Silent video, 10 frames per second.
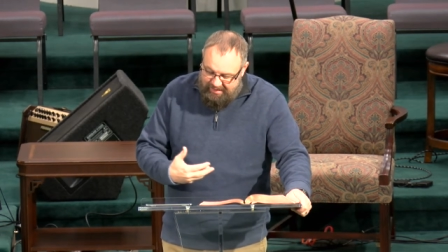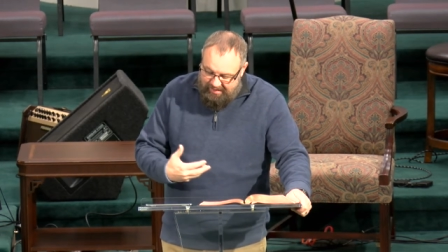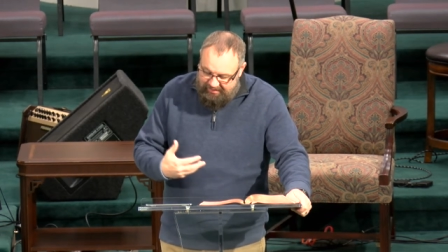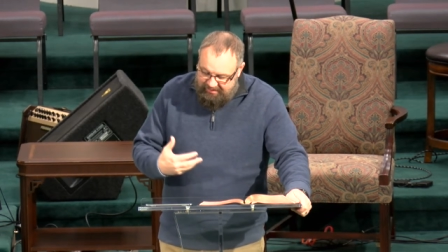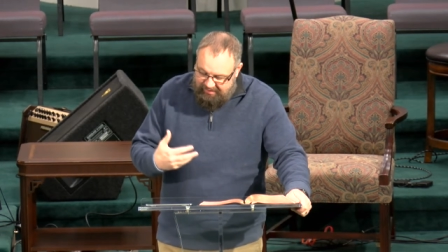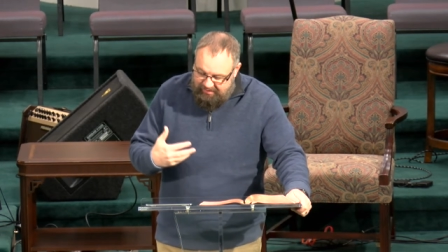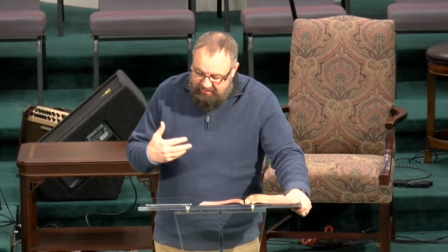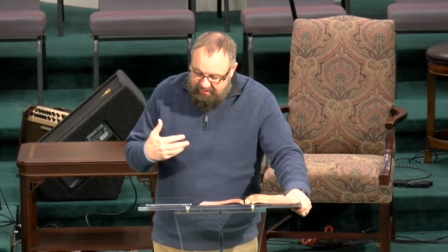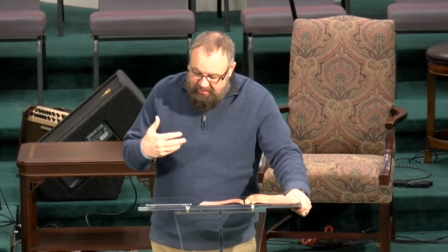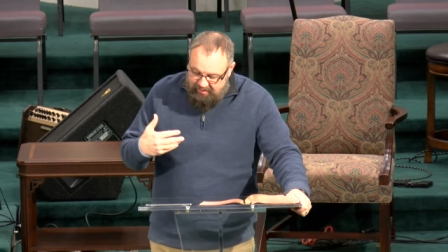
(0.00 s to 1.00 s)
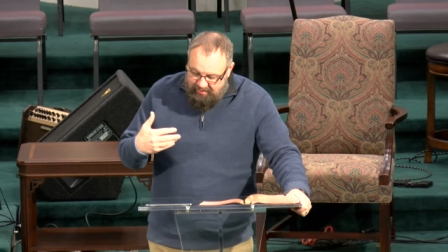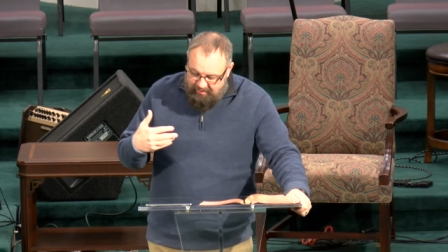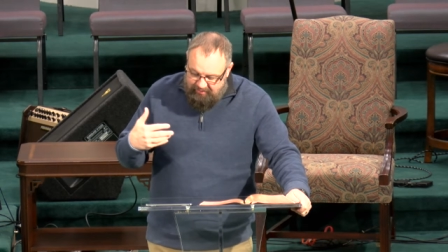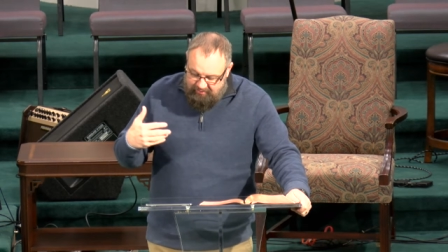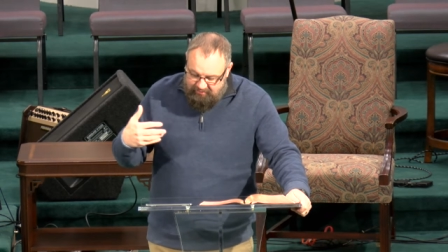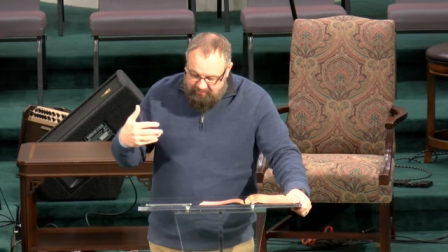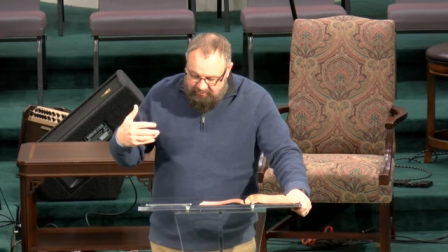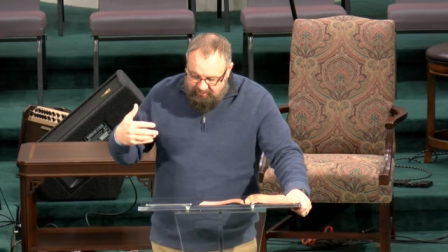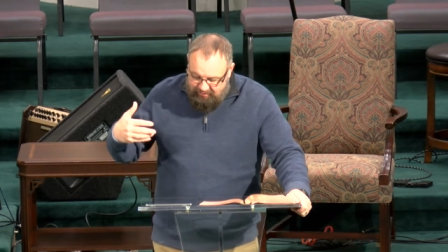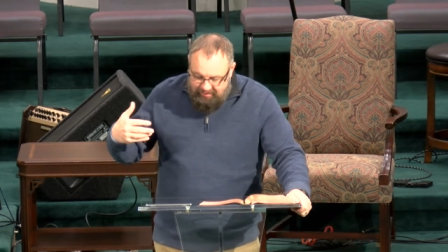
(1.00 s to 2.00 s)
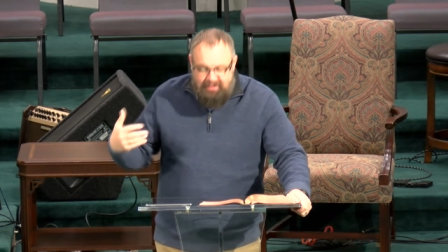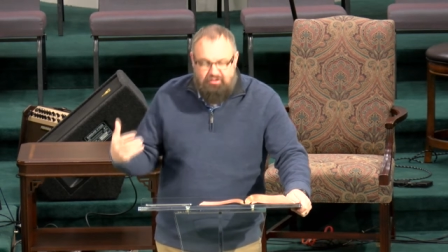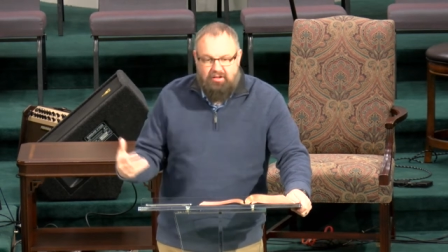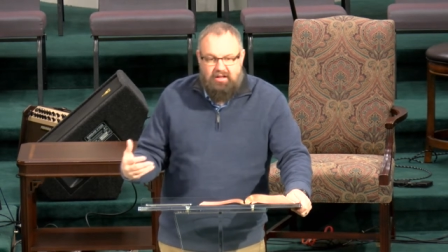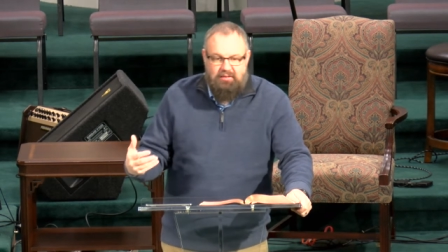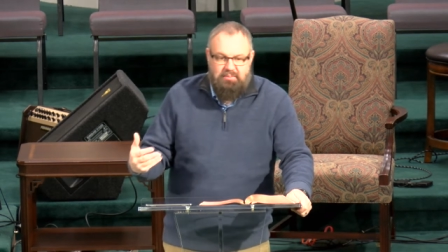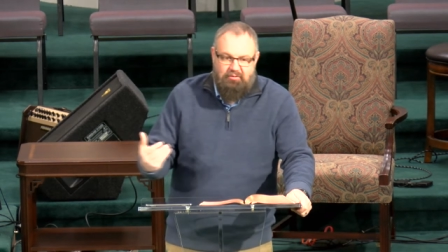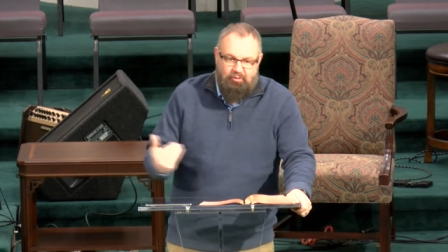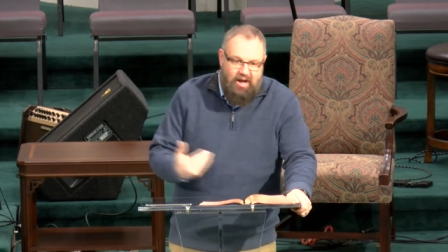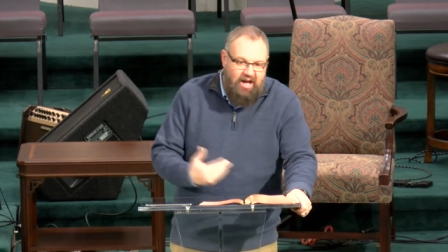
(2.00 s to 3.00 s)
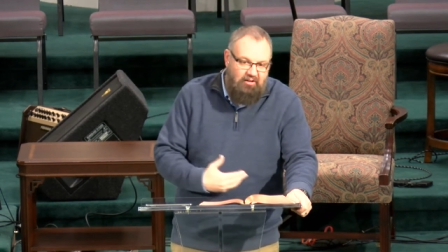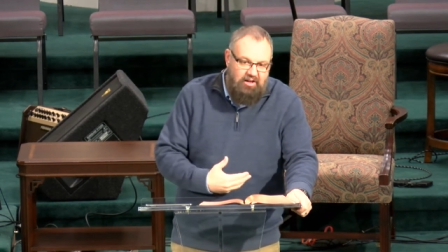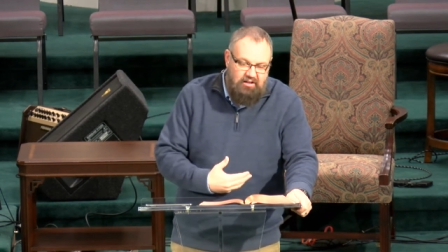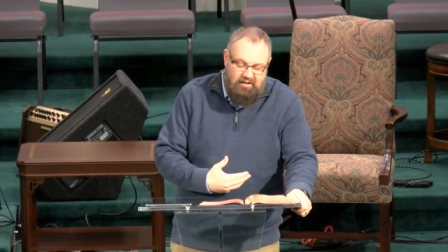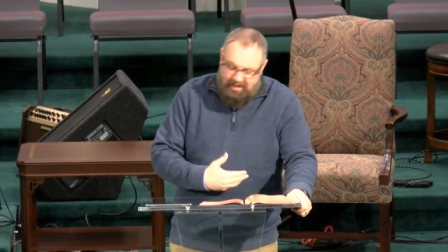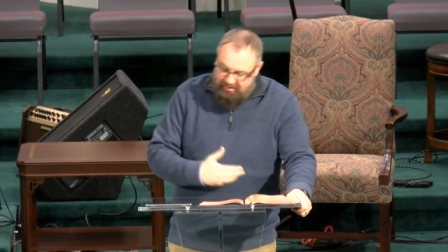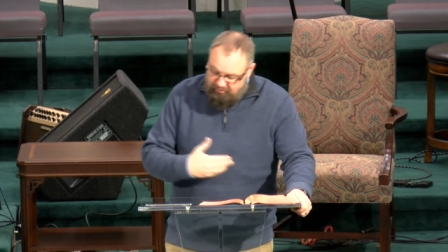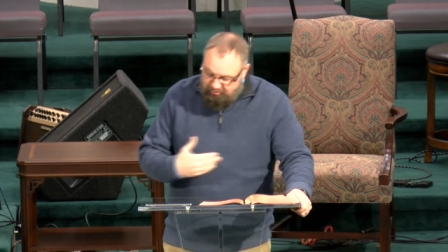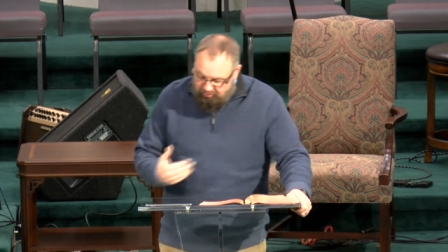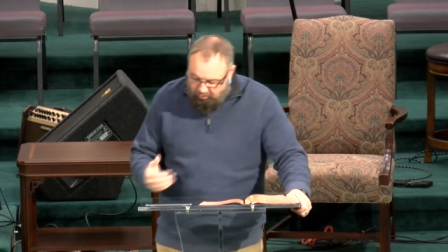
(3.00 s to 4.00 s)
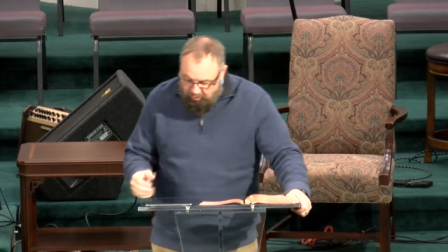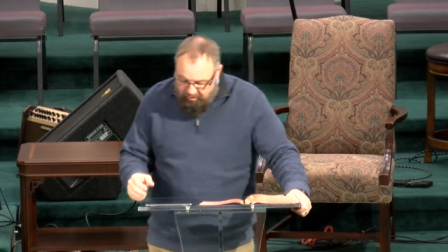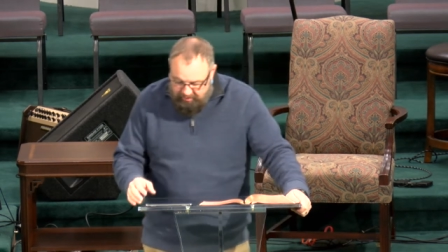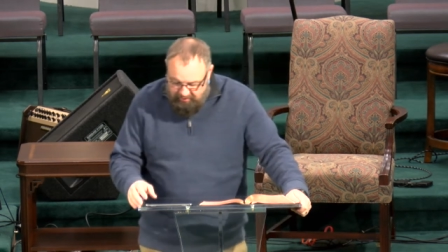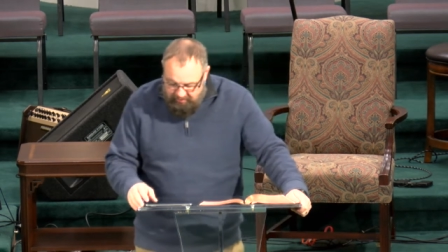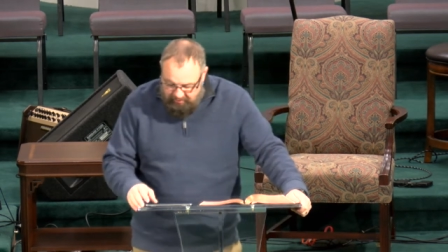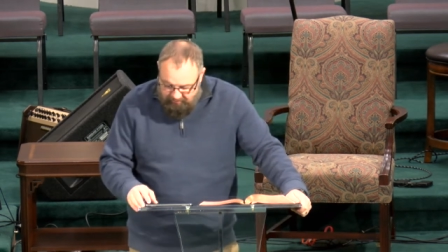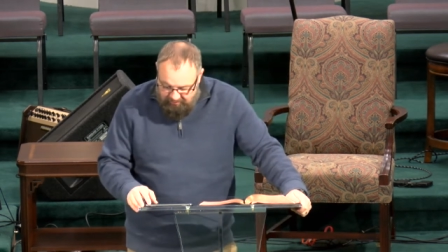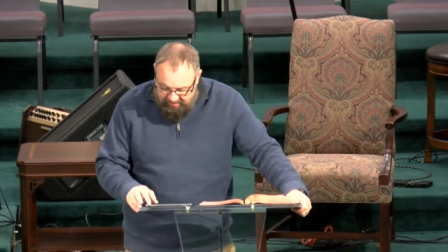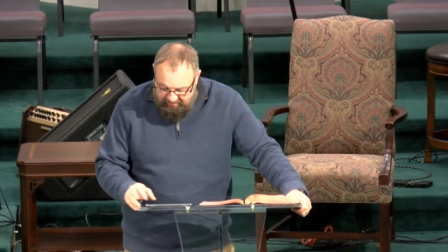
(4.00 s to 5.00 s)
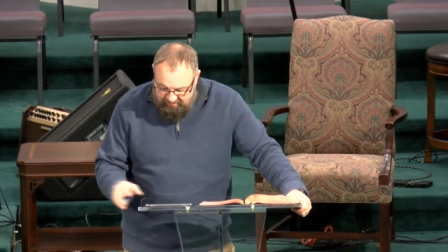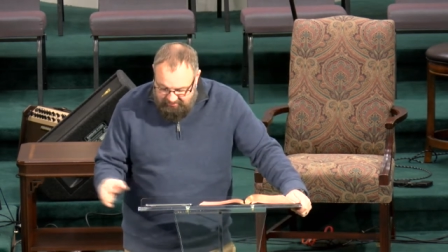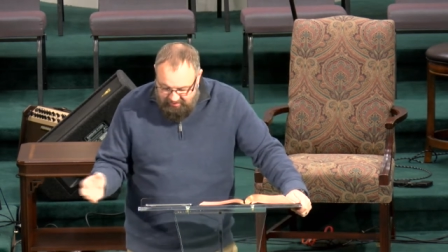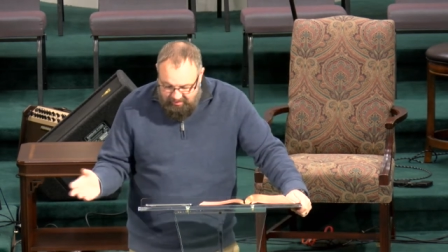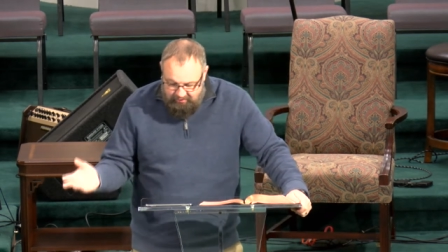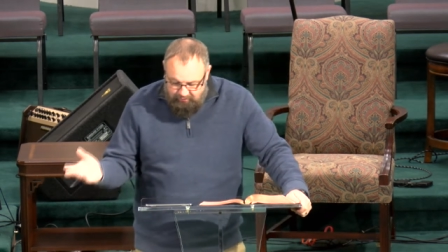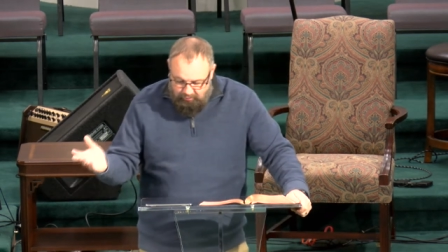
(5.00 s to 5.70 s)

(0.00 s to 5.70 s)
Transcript: and then uh, the nation had been routed and destroyed, and the tent,